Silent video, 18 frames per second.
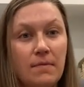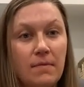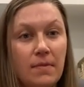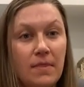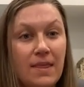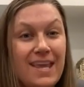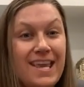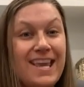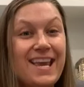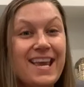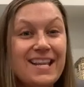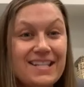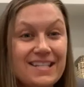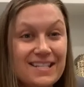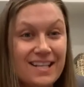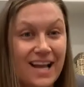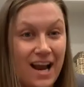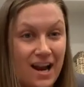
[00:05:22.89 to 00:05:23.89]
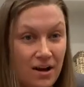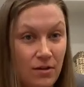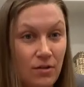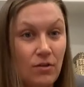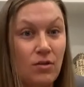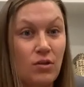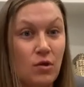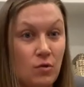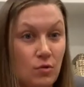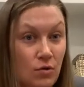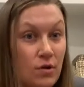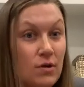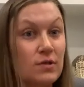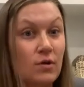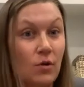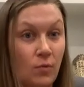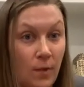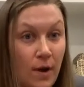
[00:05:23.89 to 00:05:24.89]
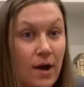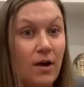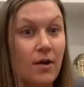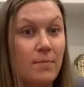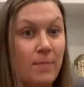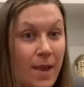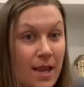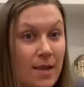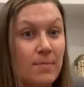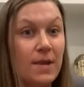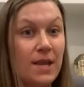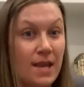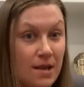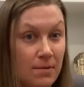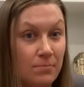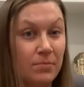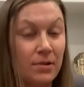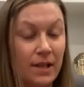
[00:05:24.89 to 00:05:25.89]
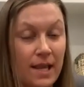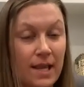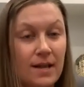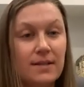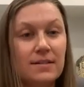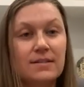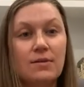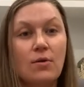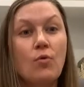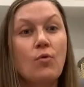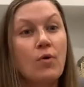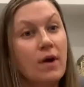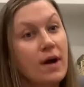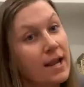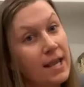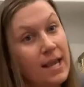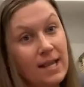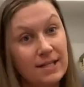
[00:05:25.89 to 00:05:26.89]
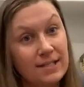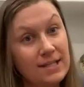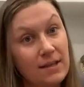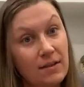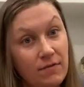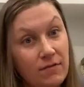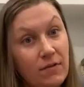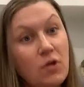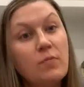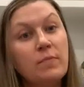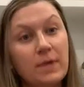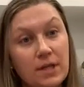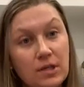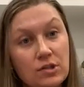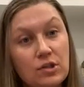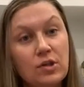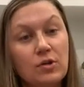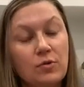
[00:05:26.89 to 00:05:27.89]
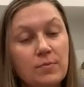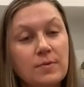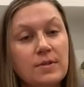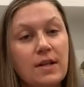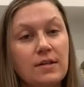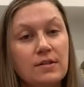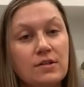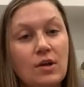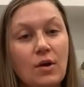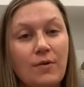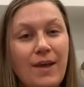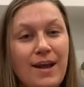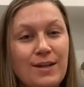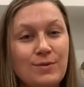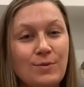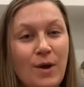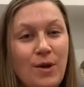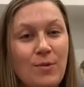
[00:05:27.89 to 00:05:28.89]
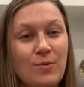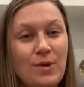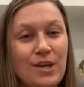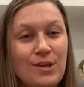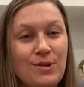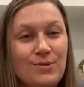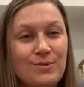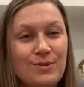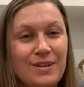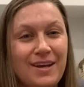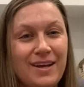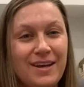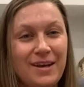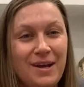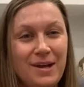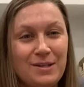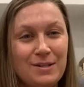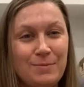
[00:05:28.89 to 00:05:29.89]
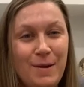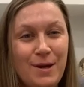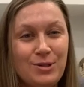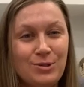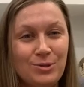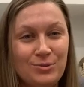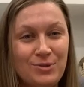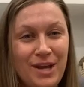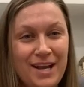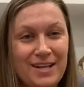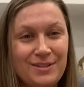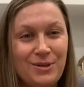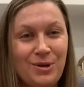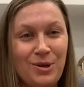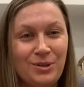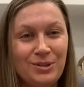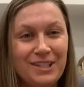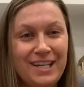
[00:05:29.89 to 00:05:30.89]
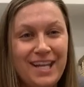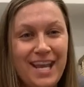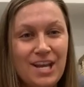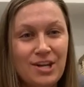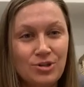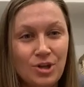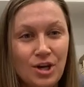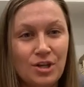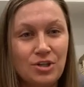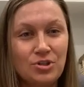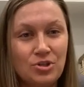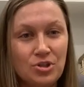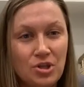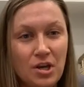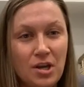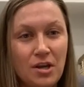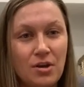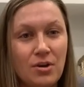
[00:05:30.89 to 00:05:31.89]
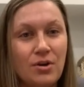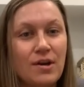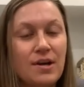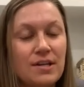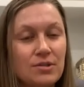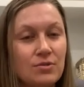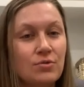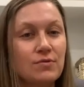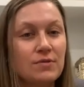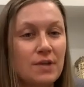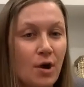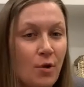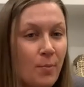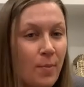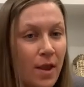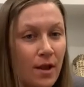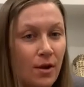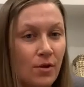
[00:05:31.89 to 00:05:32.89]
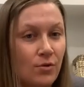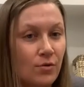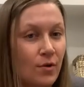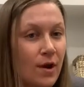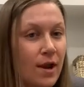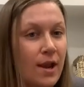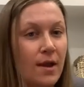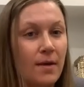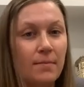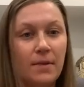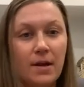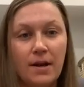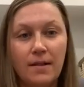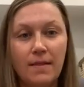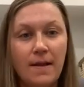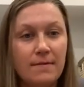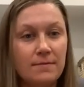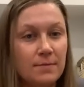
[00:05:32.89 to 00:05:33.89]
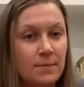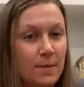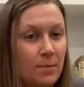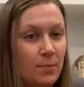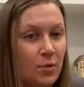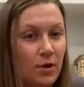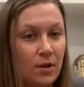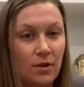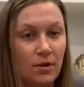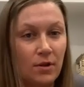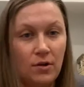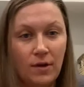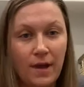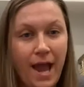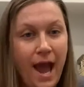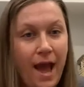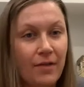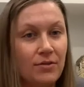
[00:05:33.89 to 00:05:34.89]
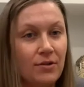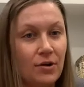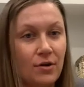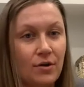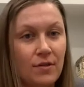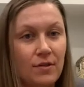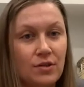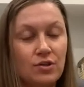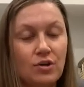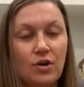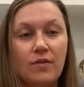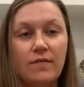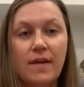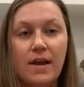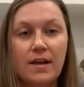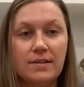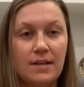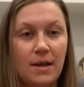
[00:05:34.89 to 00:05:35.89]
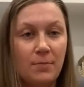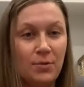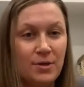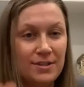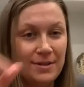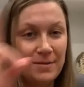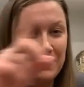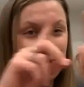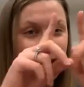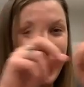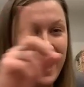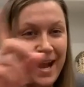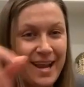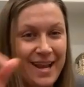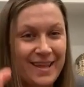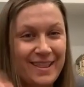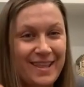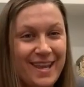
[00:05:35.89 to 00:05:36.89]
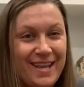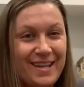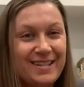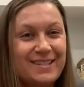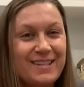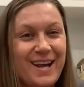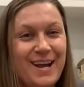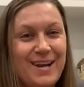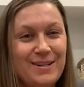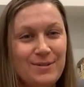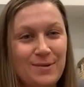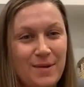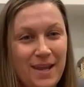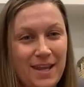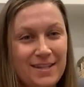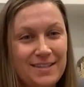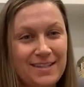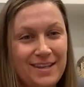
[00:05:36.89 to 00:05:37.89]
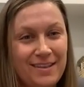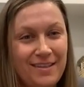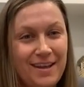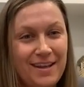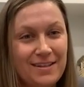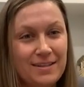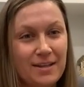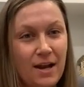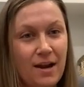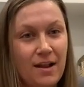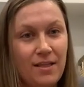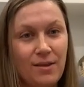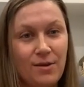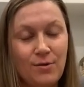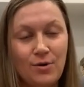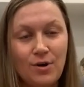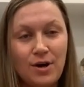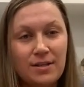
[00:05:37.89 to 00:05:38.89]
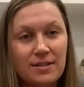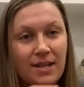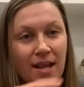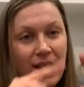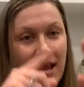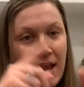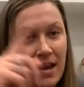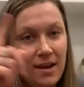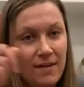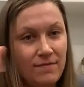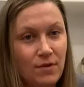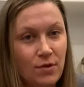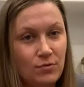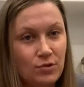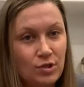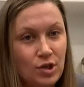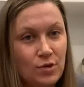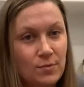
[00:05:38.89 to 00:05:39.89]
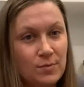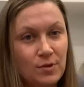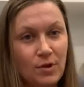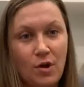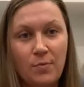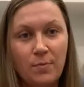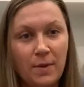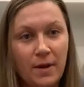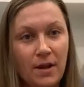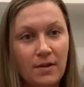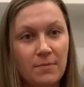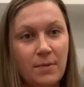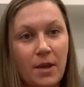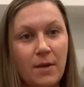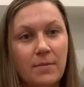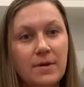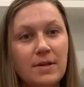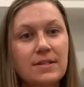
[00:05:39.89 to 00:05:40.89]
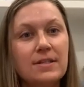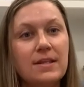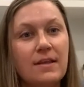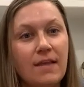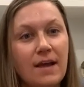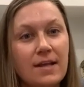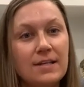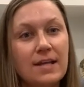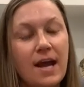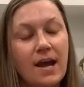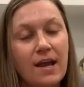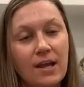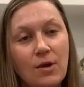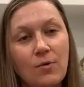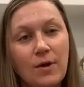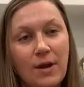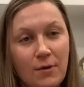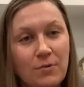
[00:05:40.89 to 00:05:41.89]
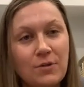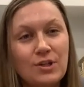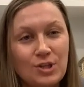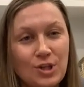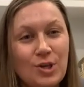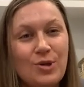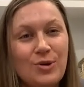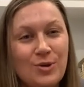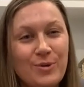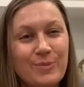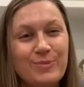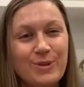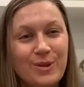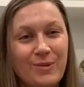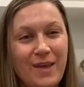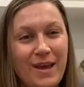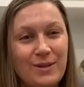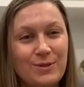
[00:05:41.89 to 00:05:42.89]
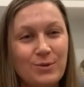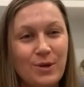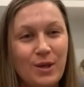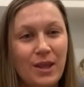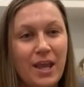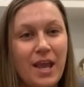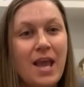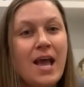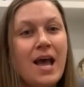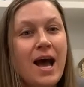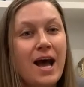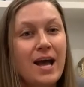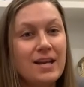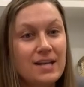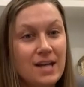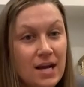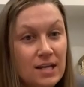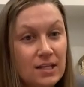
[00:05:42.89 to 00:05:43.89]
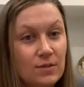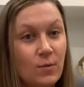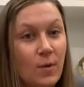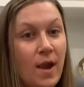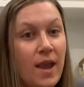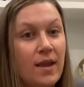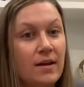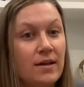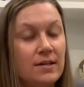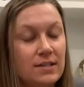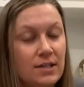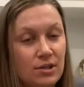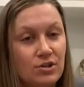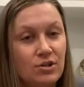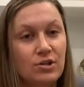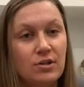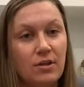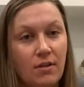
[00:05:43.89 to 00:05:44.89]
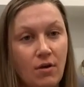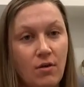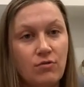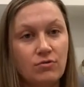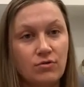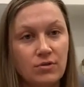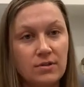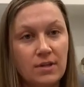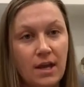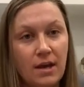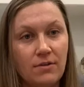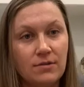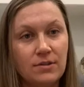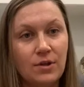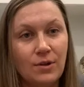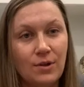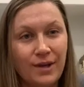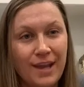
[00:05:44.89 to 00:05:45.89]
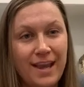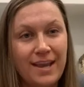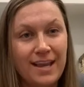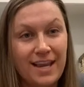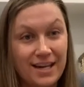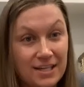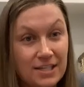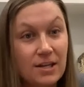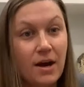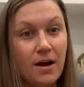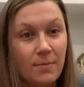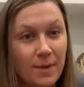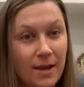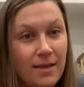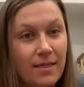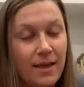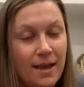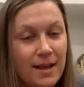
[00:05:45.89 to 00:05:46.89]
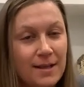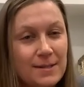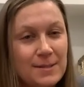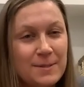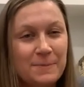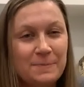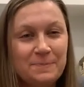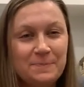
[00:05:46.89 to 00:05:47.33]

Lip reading: the inside of the uterus, or where a baby implants, or I can't see the fallopian tubes. And so that's why we use a special test called an HSG, or hysterosalpingogram, and it lets me put a little catheter in the cervix. I put some dye on the inside so I can see the inside of the uterus. If those tubes are open, I'll be able to see that dye going out the tube. So that's really a nice way, in addition to the ultrasound, to look at anatomic things.